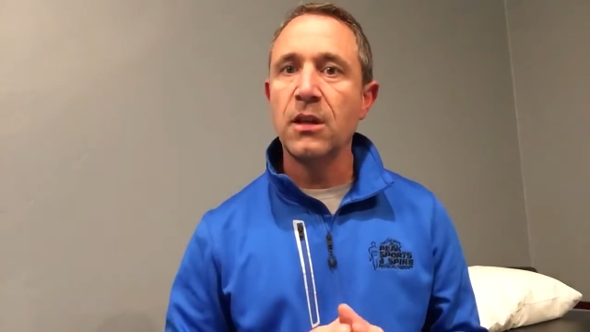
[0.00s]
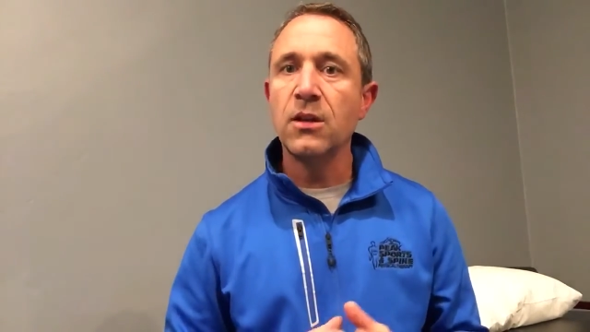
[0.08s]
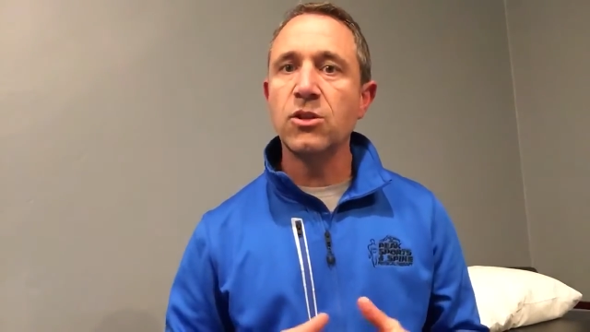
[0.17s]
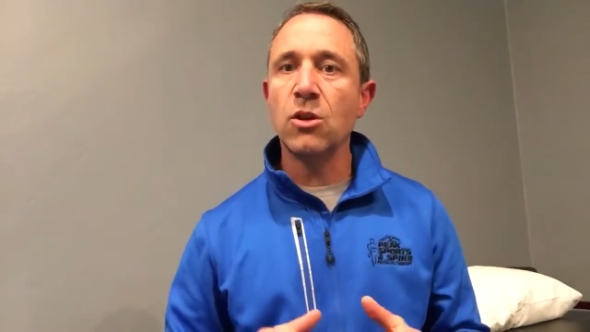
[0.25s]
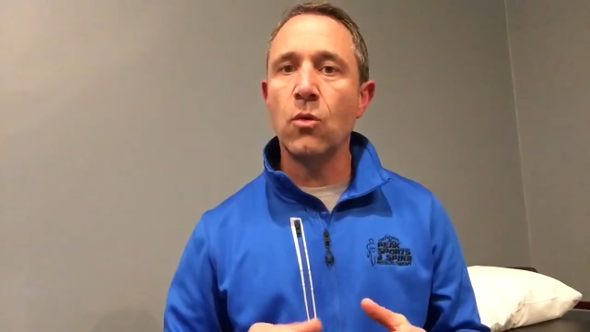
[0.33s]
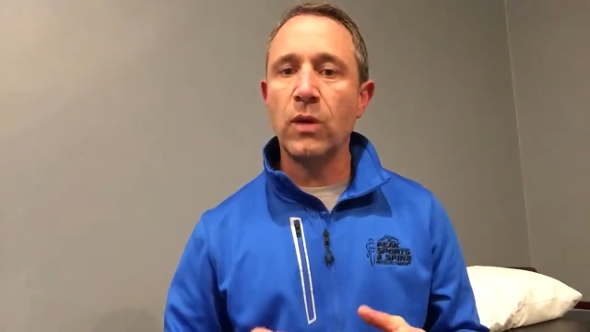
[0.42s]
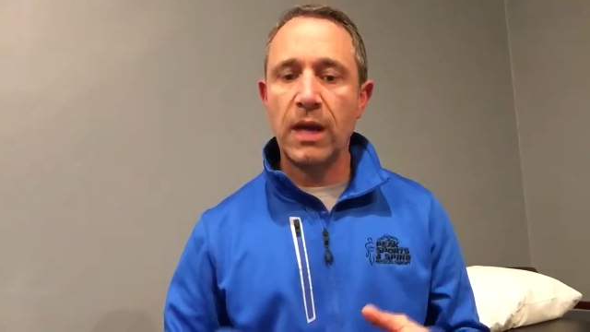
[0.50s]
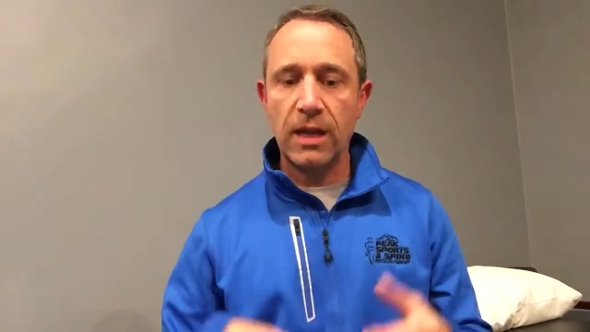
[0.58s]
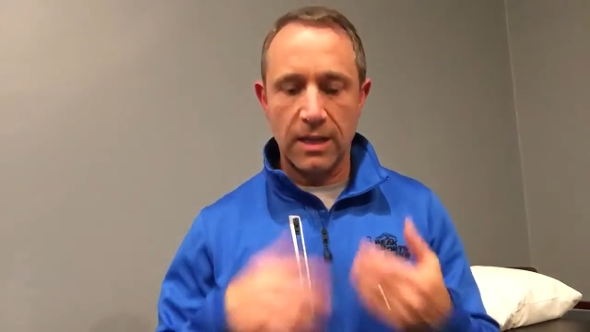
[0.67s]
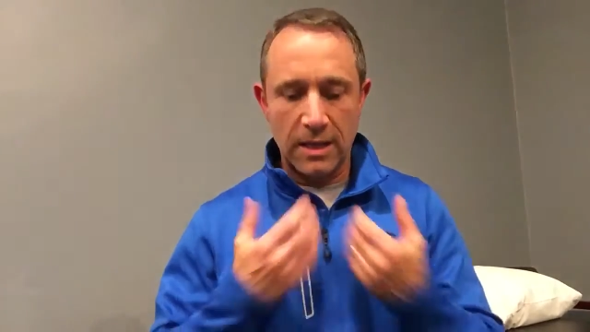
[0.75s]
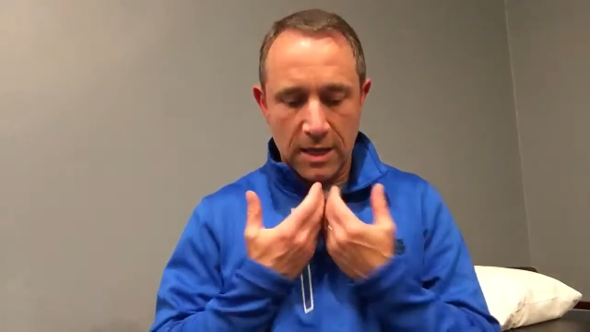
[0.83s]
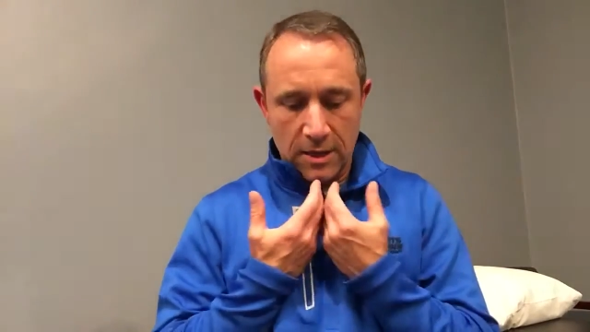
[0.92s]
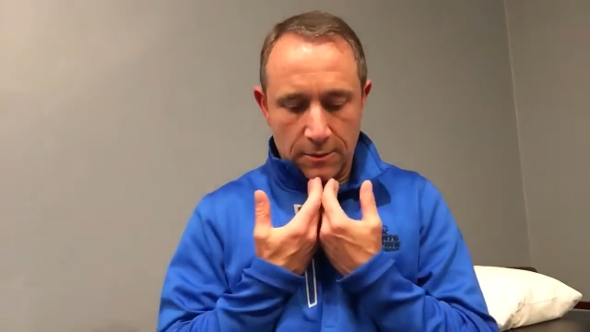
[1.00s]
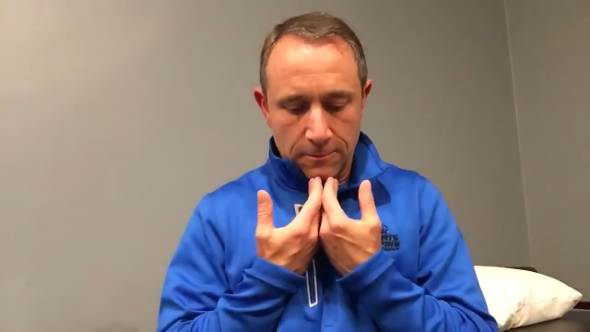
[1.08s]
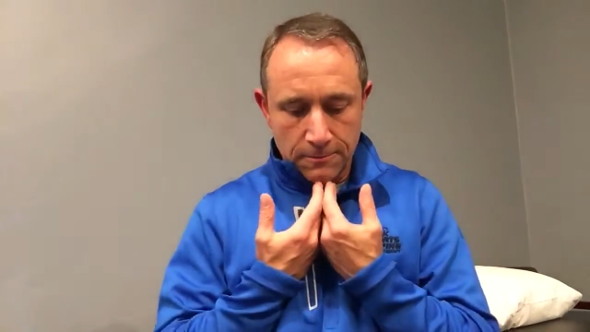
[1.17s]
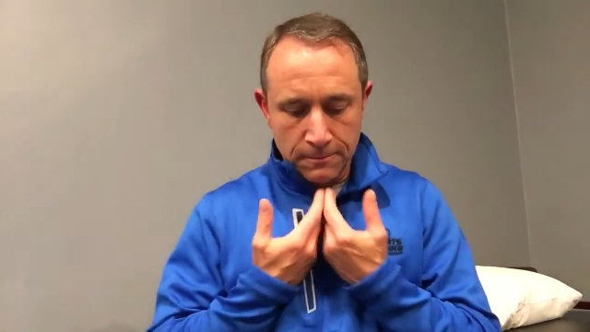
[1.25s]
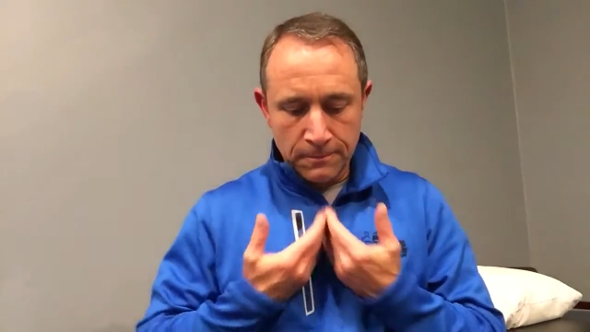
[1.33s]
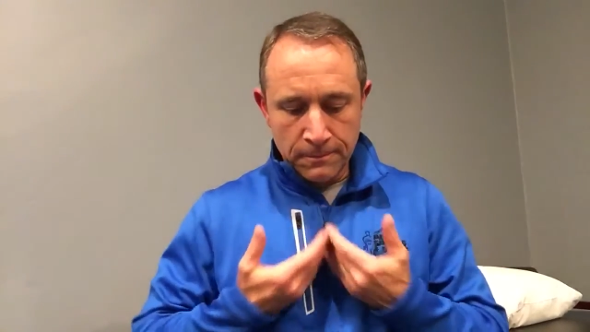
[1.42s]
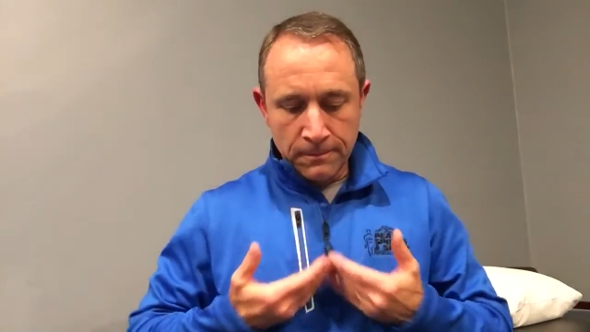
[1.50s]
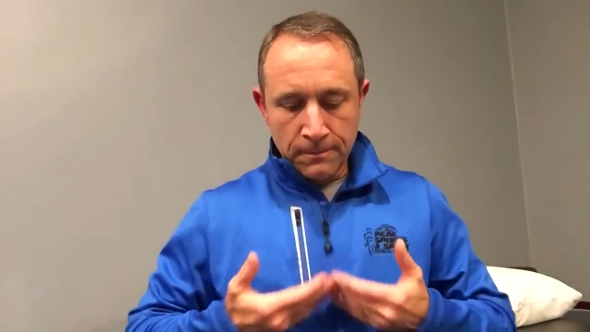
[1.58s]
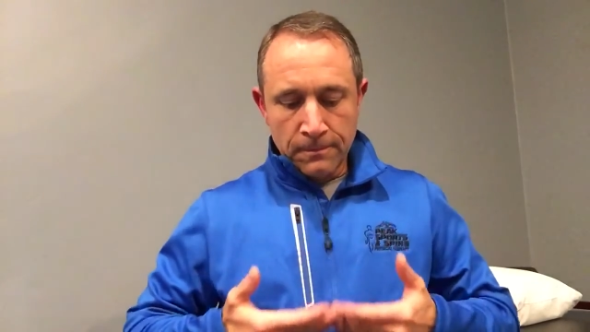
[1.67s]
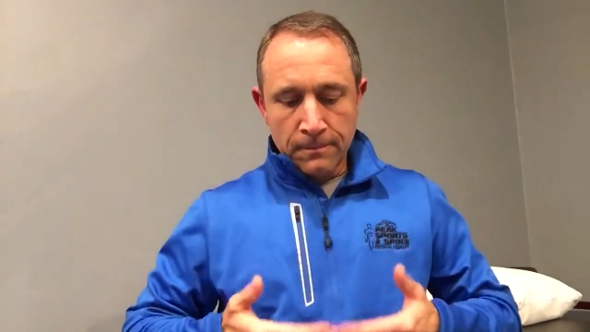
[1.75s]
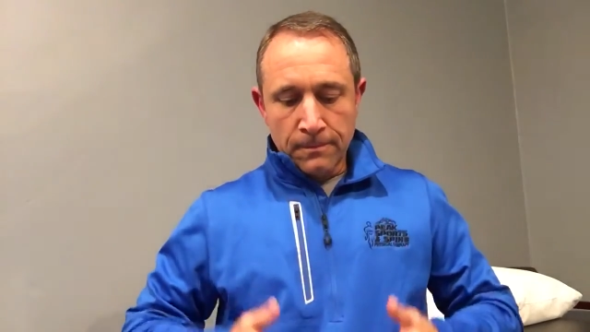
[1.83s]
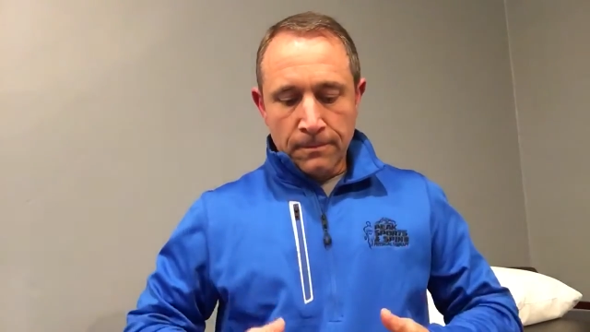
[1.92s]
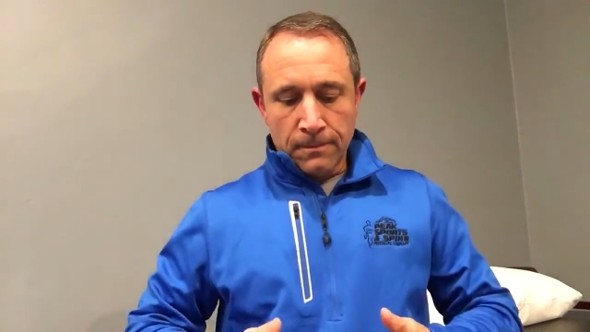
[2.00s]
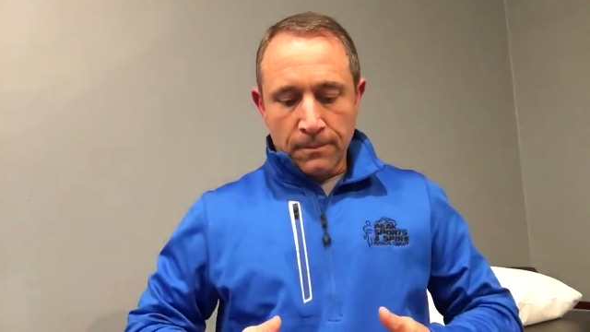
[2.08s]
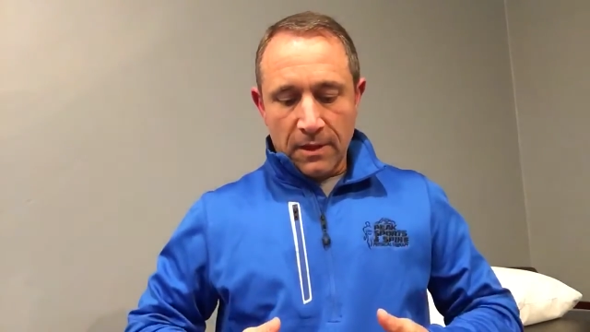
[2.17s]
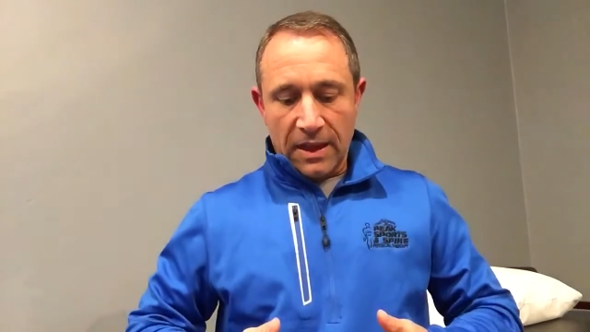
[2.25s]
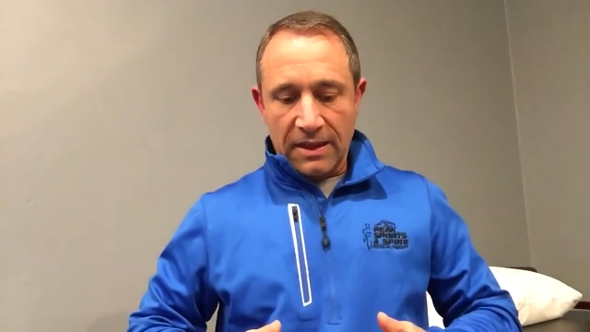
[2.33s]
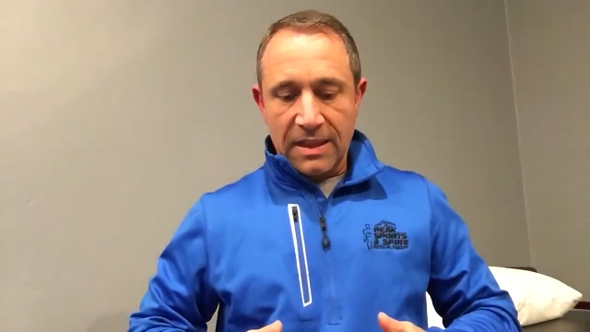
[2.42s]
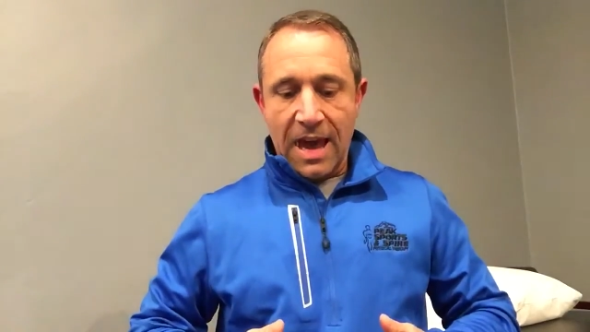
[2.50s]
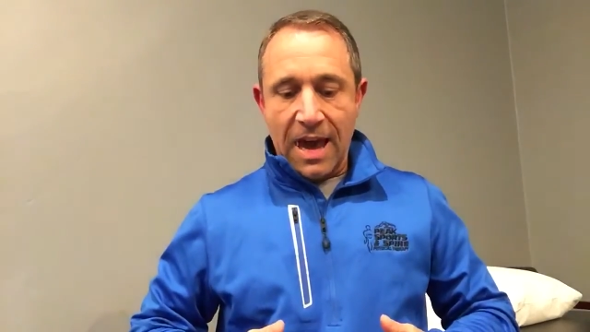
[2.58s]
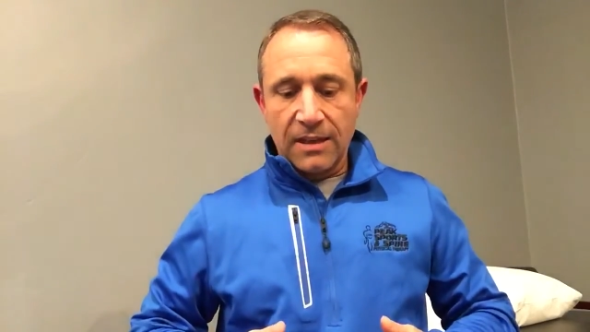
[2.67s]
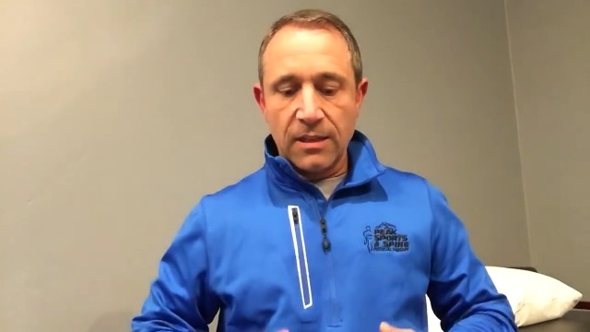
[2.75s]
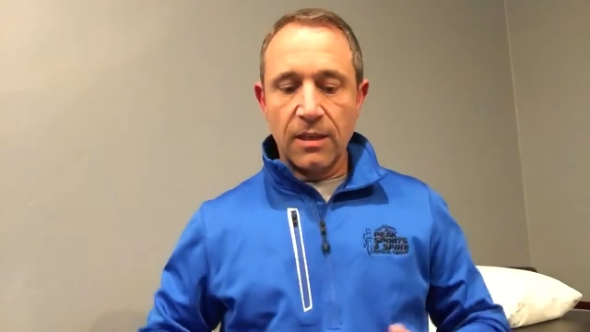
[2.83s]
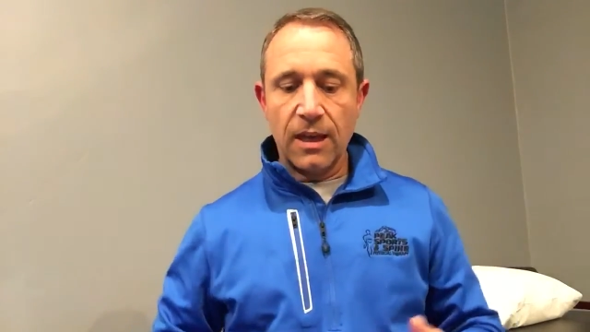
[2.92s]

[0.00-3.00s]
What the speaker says: So when I inhale like that,